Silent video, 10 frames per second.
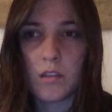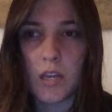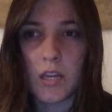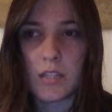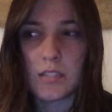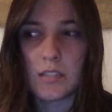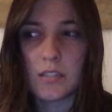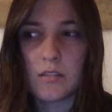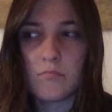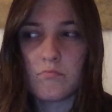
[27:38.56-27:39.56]

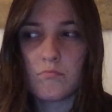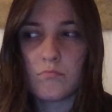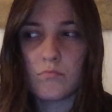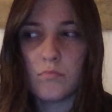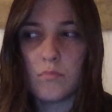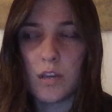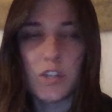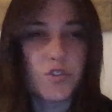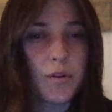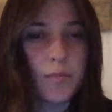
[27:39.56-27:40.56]
it's
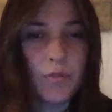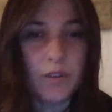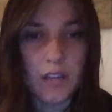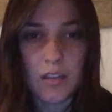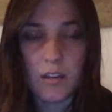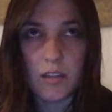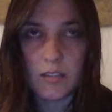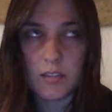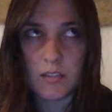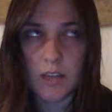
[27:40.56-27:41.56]
extremely ridiculous
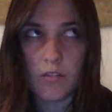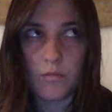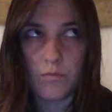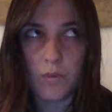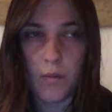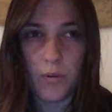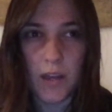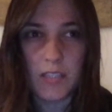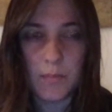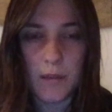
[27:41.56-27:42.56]
to tell
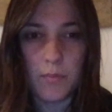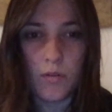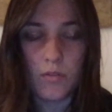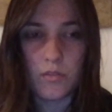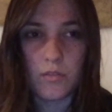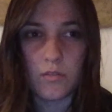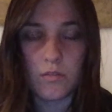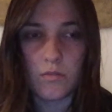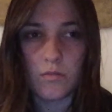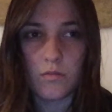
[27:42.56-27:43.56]
oppressed people
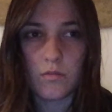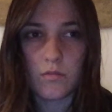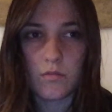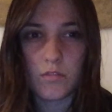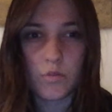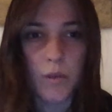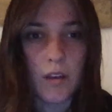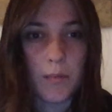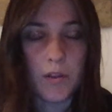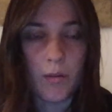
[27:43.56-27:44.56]
to sweeten
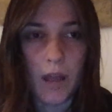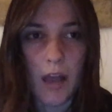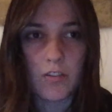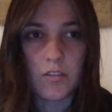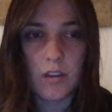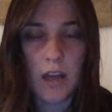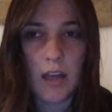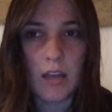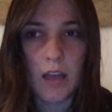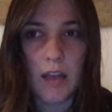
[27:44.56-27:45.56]
up their reaction.
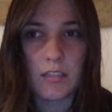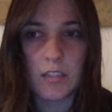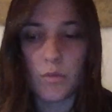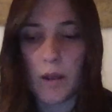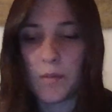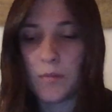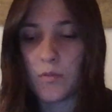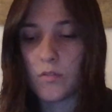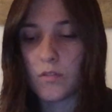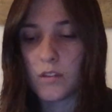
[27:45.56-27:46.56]
I see white people
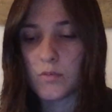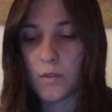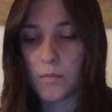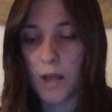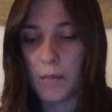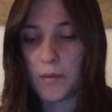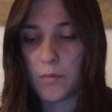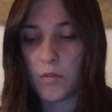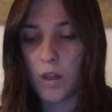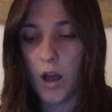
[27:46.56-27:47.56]
do this with black
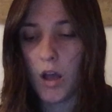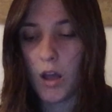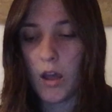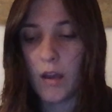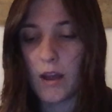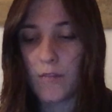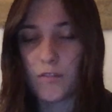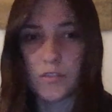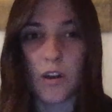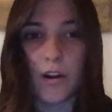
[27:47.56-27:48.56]
people a lot, and I
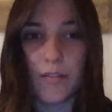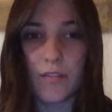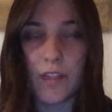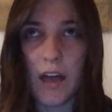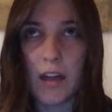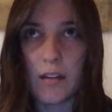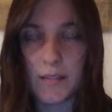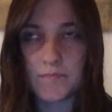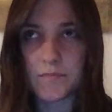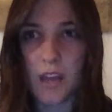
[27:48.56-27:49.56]
feel sorry for that.
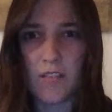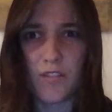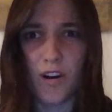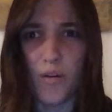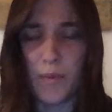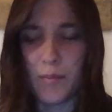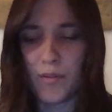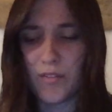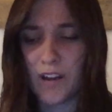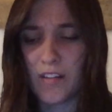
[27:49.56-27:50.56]
And for all people
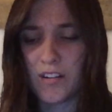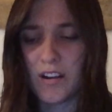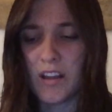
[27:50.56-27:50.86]
of color,